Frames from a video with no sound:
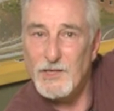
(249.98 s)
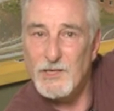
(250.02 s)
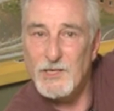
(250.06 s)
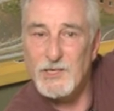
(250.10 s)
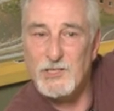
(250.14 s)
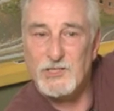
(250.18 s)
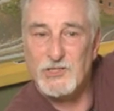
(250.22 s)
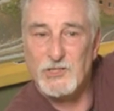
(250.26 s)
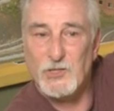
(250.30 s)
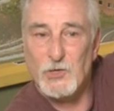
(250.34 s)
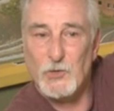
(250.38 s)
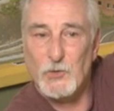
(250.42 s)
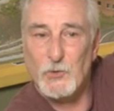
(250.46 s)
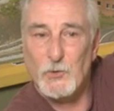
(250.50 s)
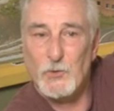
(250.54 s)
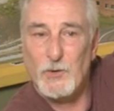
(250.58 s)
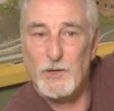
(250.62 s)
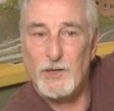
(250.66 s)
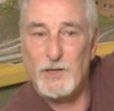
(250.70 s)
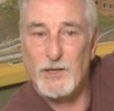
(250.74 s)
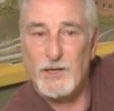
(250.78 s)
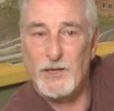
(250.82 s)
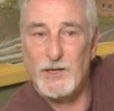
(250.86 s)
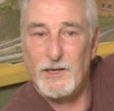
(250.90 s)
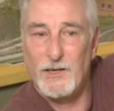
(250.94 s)
So
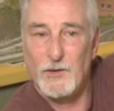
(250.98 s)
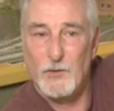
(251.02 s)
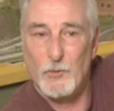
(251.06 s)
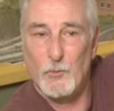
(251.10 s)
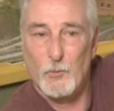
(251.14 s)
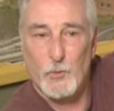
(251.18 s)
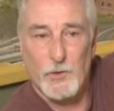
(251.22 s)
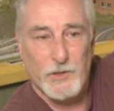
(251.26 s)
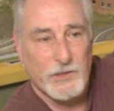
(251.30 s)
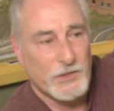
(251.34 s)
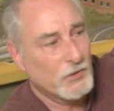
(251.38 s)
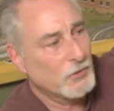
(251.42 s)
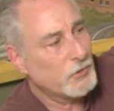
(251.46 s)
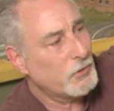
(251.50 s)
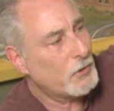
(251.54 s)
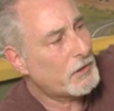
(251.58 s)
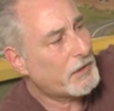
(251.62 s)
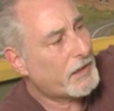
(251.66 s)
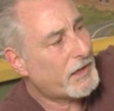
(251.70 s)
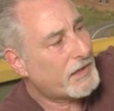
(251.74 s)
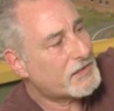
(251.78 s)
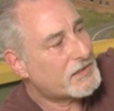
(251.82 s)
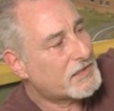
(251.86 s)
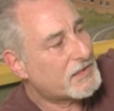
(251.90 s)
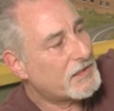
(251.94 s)
when you
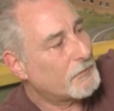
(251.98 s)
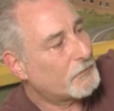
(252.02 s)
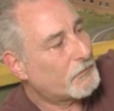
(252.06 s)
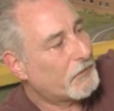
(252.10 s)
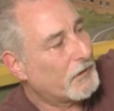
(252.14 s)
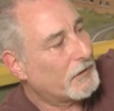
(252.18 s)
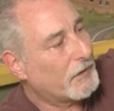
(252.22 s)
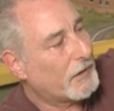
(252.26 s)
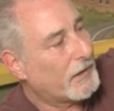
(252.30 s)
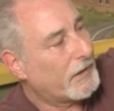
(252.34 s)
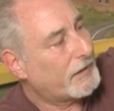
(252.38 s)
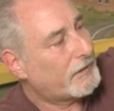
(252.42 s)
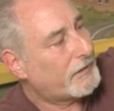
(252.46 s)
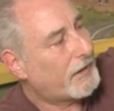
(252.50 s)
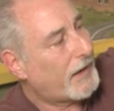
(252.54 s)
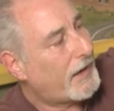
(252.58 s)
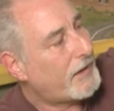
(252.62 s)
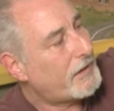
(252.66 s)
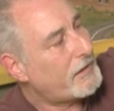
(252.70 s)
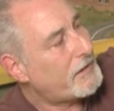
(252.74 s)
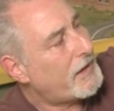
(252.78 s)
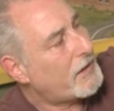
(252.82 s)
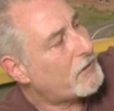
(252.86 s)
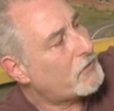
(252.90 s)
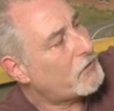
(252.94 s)
look at something like
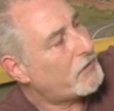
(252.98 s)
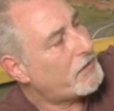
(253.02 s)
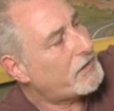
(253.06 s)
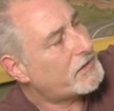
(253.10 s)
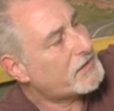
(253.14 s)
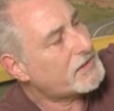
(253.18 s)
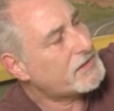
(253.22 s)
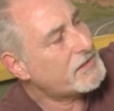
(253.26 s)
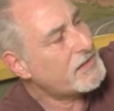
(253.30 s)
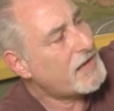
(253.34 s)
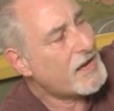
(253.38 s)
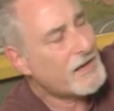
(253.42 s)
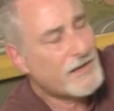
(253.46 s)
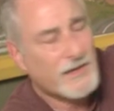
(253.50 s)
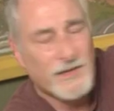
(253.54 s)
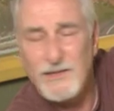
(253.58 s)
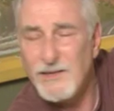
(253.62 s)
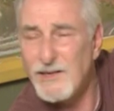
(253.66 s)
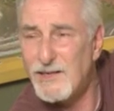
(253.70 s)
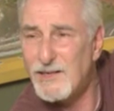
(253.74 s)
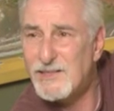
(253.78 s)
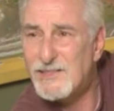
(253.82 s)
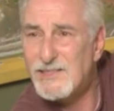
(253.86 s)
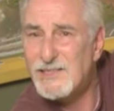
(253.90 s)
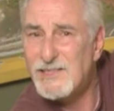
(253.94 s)
that, now it's not an
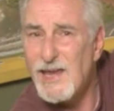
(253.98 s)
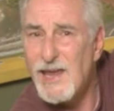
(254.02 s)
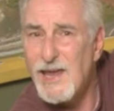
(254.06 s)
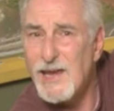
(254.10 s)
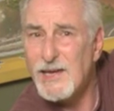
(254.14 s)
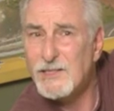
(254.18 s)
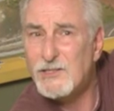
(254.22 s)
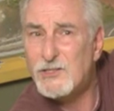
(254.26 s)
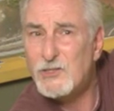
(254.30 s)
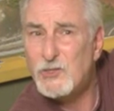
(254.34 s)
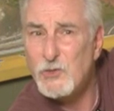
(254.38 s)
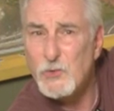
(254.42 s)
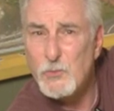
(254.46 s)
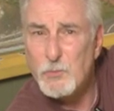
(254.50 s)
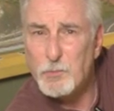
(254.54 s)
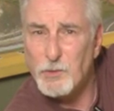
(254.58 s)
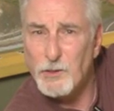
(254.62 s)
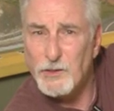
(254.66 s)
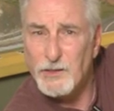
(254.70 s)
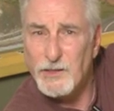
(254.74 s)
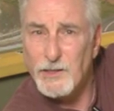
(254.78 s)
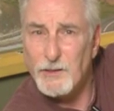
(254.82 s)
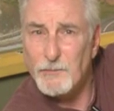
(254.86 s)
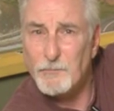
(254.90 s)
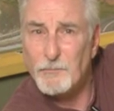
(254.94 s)
exact
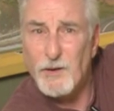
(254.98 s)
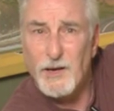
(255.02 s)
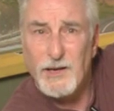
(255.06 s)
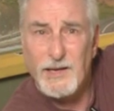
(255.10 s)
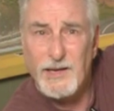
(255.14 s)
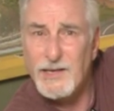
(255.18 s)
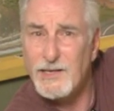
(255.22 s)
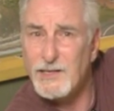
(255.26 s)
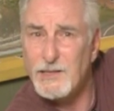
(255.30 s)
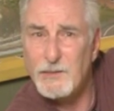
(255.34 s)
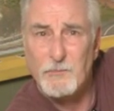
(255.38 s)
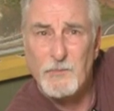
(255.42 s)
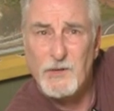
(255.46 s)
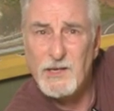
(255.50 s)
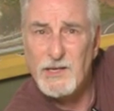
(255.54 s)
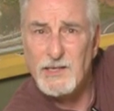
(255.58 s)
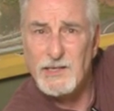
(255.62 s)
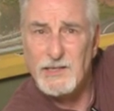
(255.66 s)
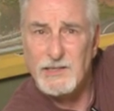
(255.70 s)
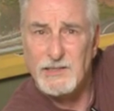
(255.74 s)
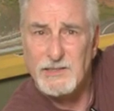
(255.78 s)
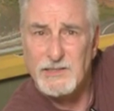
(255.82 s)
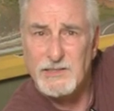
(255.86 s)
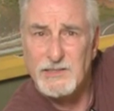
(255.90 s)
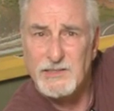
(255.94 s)
duplicate by any
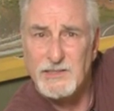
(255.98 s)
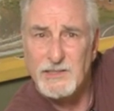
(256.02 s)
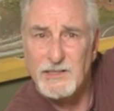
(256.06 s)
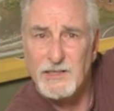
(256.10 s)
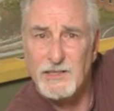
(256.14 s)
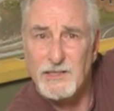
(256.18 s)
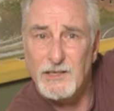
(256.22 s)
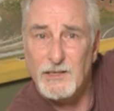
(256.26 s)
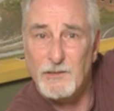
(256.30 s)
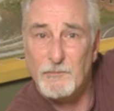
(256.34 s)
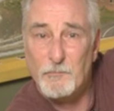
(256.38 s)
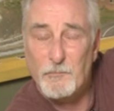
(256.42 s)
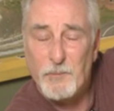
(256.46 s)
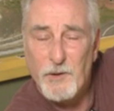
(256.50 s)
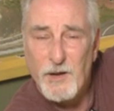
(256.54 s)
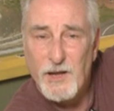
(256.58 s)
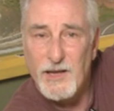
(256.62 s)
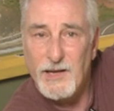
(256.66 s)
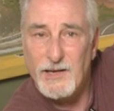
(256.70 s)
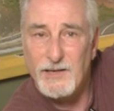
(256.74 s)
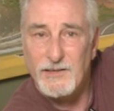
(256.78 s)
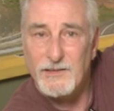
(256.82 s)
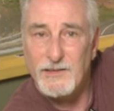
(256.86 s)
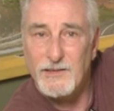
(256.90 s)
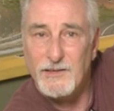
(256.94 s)
means,
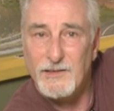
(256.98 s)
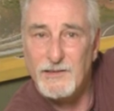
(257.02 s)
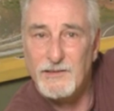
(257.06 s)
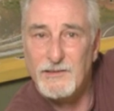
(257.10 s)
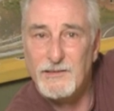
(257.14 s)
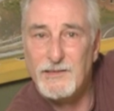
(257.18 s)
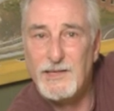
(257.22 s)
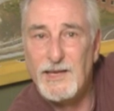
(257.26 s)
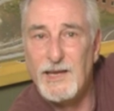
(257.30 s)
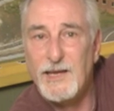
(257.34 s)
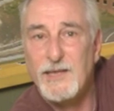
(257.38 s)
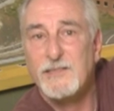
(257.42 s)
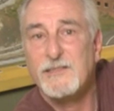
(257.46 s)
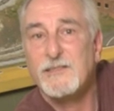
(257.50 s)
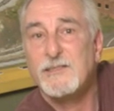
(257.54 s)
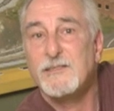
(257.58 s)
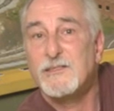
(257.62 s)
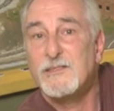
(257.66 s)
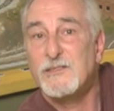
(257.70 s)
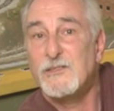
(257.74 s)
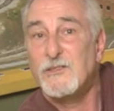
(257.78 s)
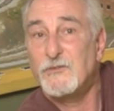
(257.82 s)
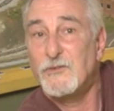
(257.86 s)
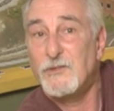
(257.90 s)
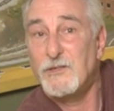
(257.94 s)
but the
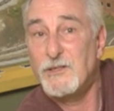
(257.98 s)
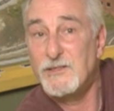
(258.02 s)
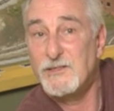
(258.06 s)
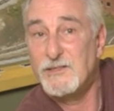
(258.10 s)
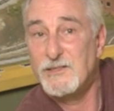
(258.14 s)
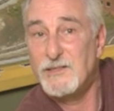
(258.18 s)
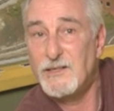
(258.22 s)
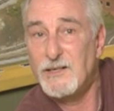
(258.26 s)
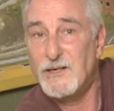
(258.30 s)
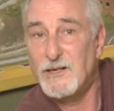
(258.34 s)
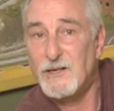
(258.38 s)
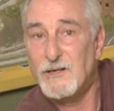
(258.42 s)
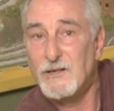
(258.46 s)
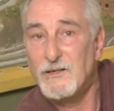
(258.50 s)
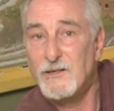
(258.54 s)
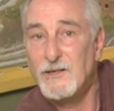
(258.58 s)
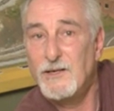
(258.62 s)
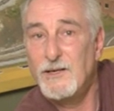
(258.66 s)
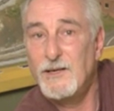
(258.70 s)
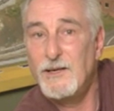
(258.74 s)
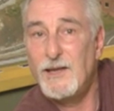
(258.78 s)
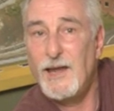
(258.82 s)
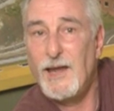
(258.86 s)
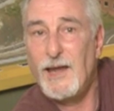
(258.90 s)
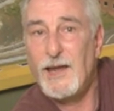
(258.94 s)
essence of it is there.
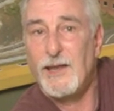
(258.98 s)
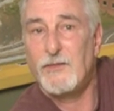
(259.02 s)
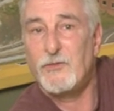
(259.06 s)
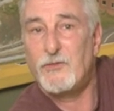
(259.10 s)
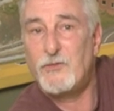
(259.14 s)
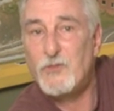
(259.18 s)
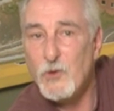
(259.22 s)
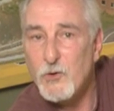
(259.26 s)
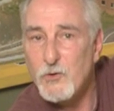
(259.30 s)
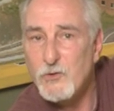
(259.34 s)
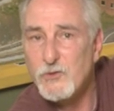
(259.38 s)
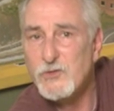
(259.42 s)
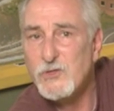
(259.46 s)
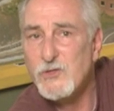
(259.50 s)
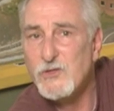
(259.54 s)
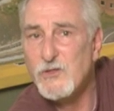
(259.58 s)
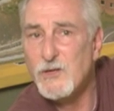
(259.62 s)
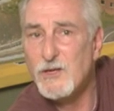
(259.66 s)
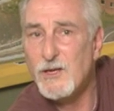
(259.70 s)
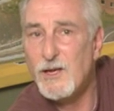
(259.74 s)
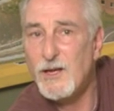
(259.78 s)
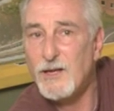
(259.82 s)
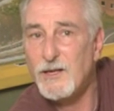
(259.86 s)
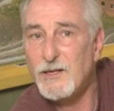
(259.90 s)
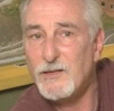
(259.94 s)
And those are the
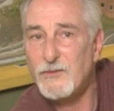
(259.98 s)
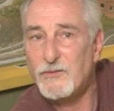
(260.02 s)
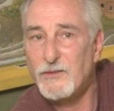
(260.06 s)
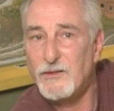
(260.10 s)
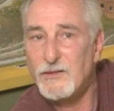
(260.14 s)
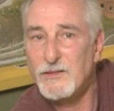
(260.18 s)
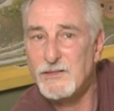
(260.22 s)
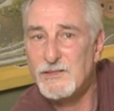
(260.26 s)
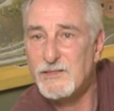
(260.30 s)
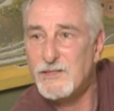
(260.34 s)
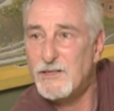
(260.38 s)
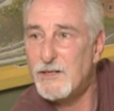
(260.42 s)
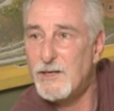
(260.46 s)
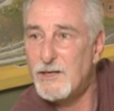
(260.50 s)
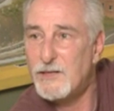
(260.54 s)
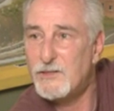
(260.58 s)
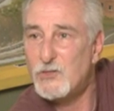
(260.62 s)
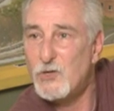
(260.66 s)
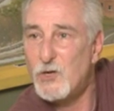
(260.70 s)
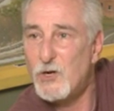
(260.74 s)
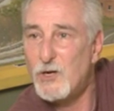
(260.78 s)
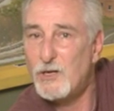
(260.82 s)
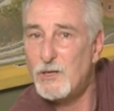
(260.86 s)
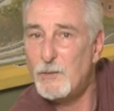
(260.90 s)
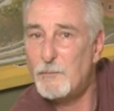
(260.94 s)
kind of things that I
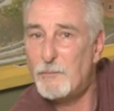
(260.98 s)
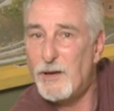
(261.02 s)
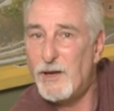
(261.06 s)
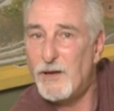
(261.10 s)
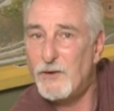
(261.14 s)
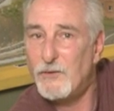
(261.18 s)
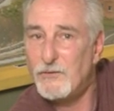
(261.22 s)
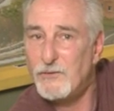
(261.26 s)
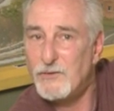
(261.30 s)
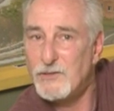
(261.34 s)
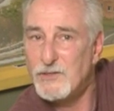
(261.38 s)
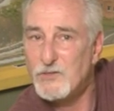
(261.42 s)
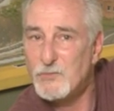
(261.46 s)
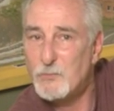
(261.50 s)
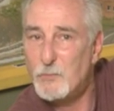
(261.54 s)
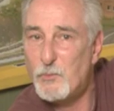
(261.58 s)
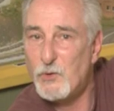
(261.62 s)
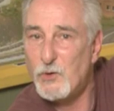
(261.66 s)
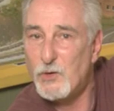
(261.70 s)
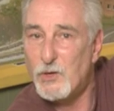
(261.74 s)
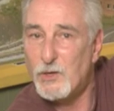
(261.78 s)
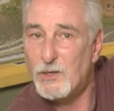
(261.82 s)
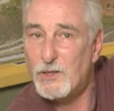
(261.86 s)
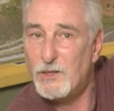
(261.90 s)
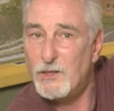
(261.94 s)
talk about in this
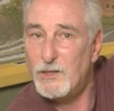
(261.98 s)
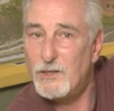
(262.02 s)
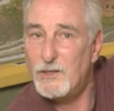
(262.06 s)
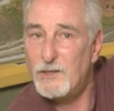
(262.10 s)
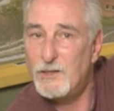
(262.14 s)
book.